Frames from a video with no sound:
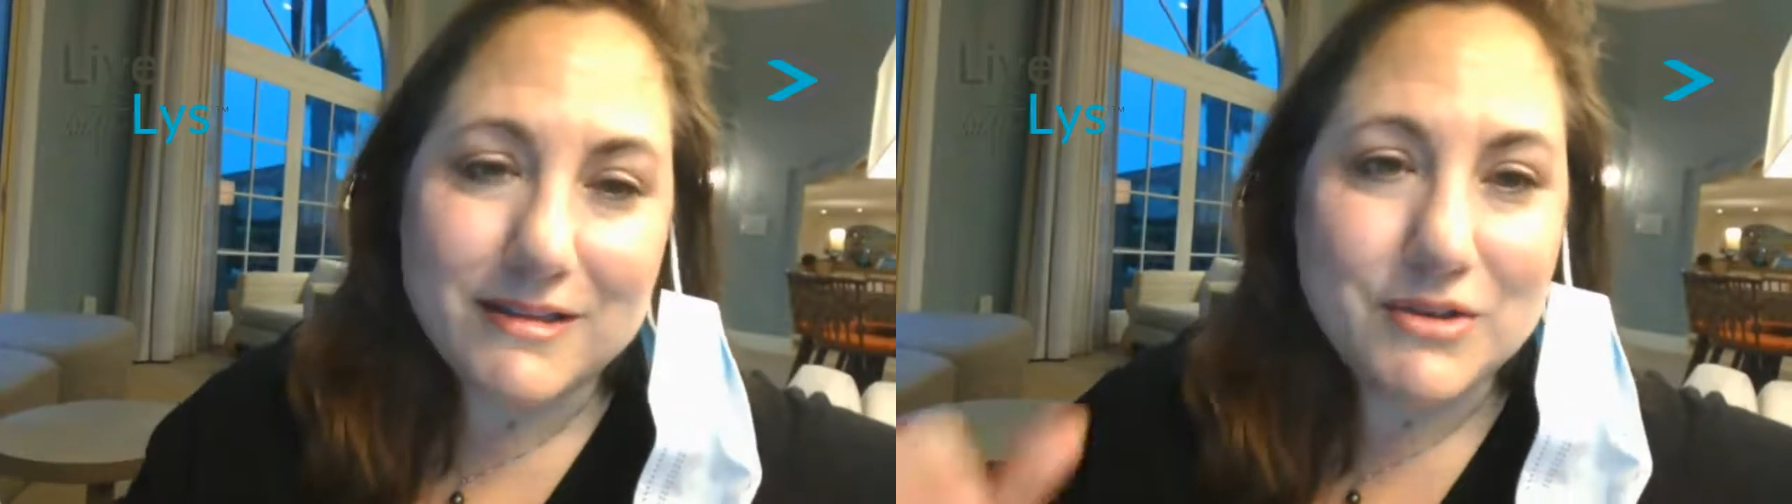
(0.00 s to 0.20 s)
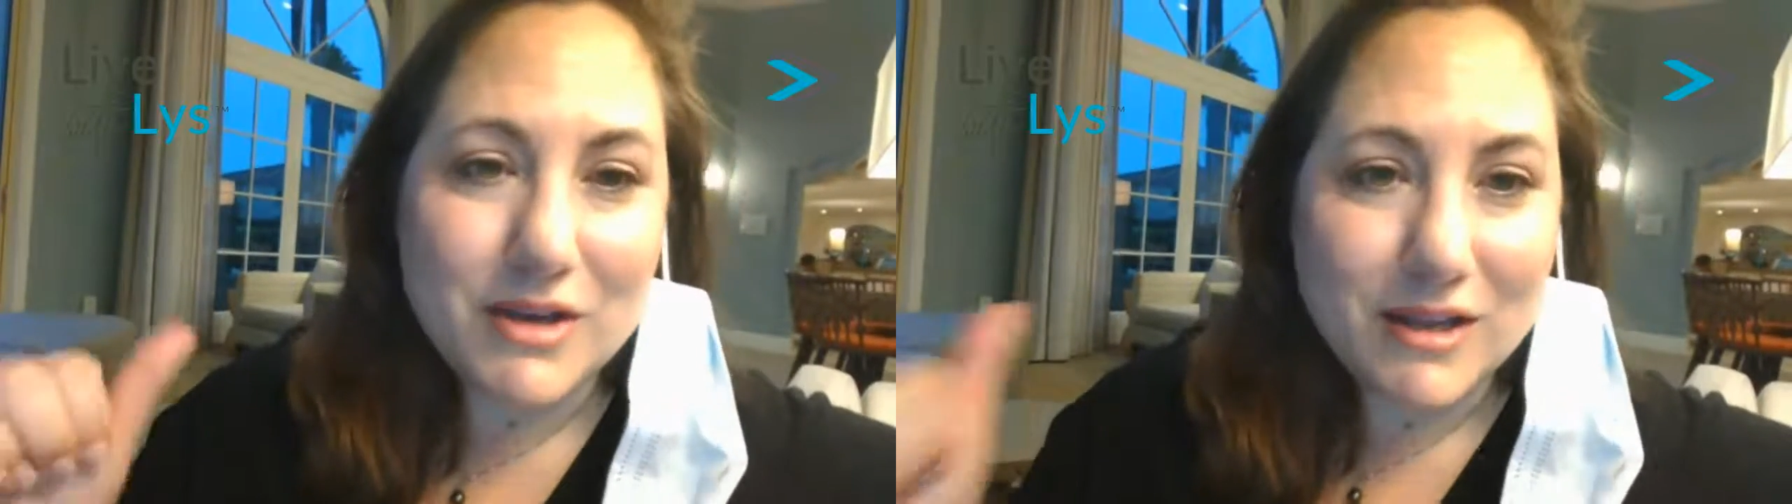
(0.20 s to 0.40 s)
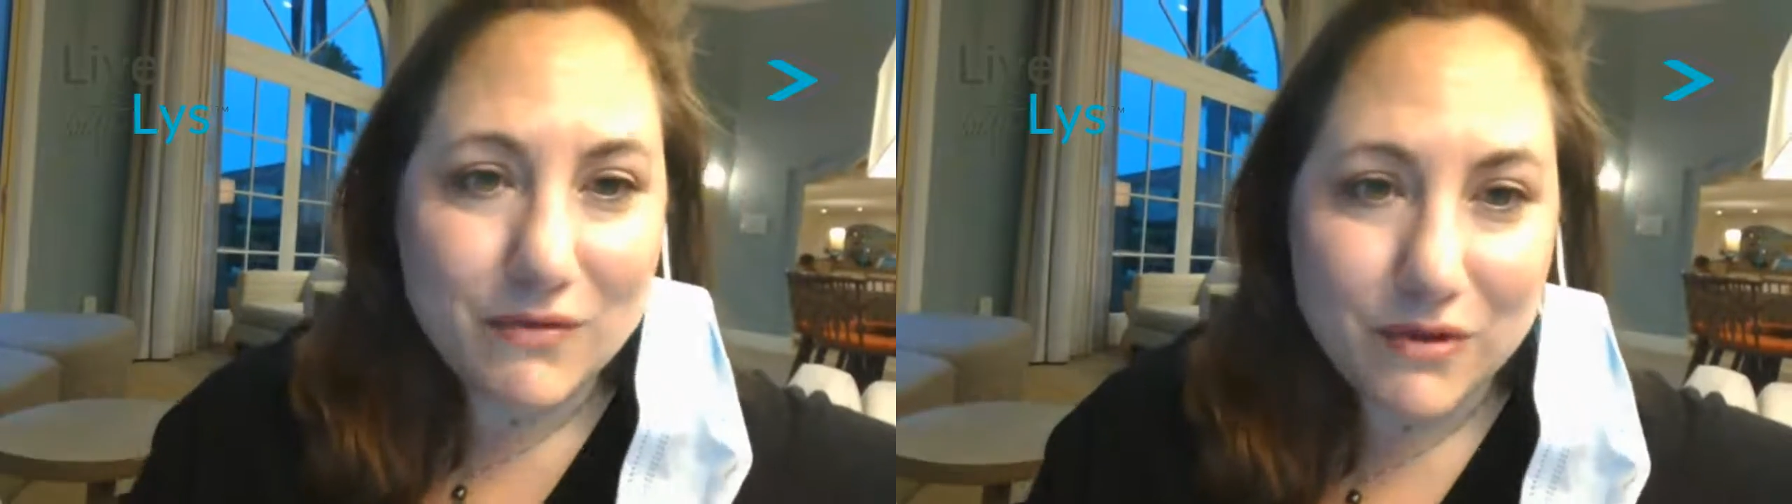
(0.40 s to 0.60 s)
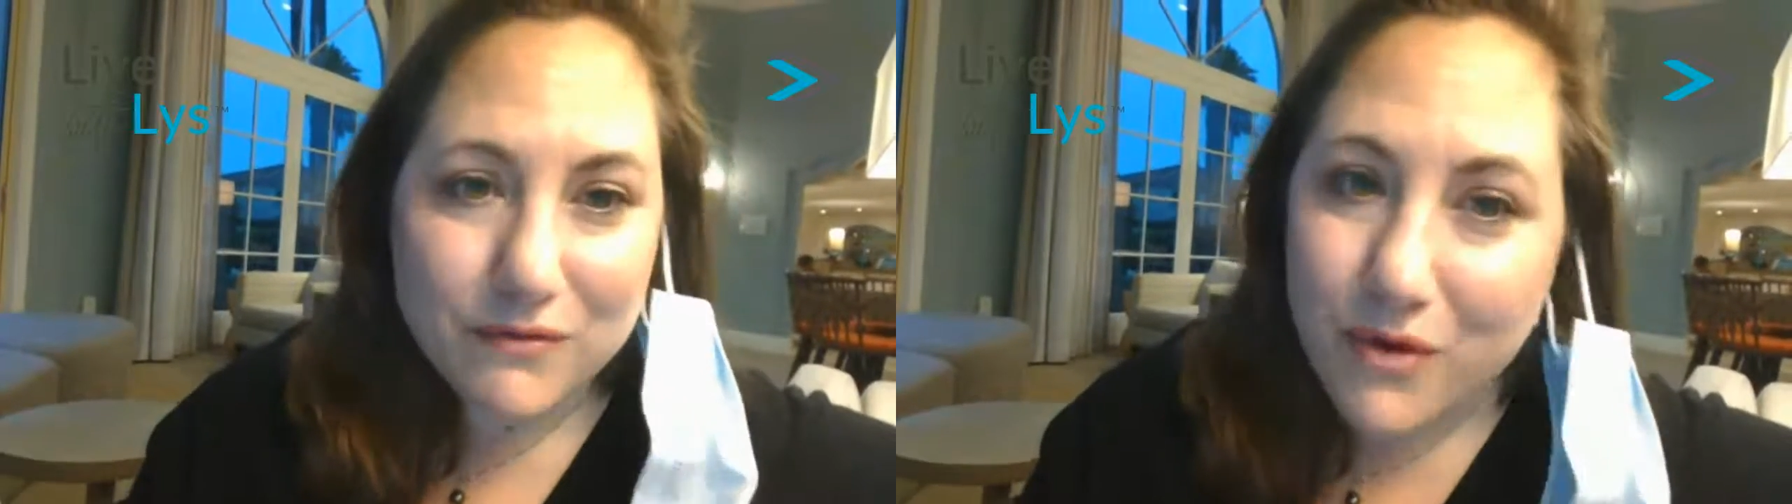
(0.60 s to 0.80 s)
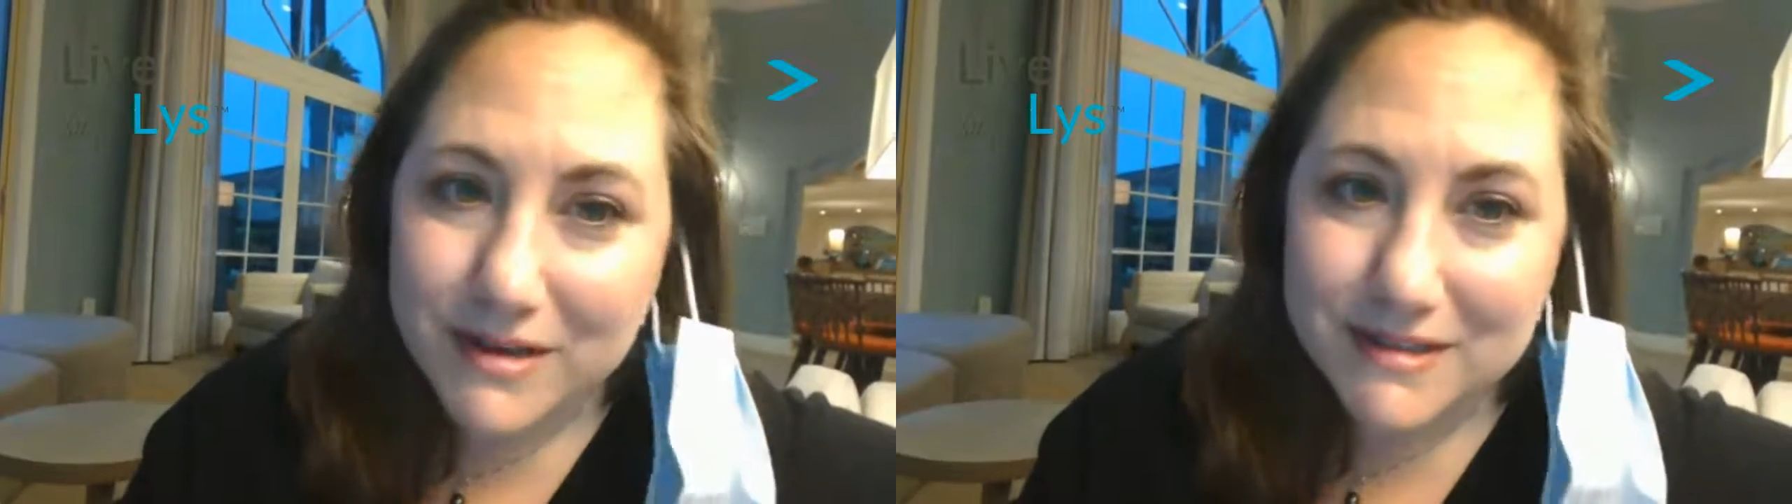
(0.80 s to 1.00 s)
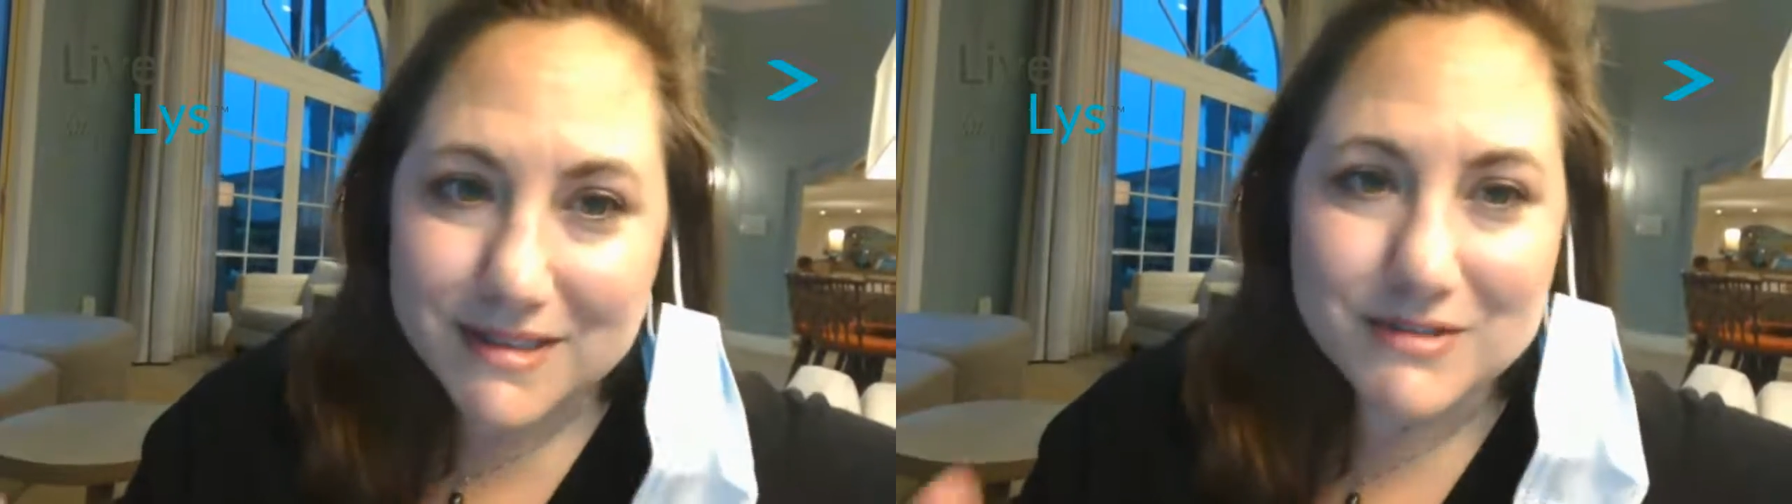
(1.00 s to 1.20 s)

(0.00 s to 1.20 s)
It's going to give you a voice.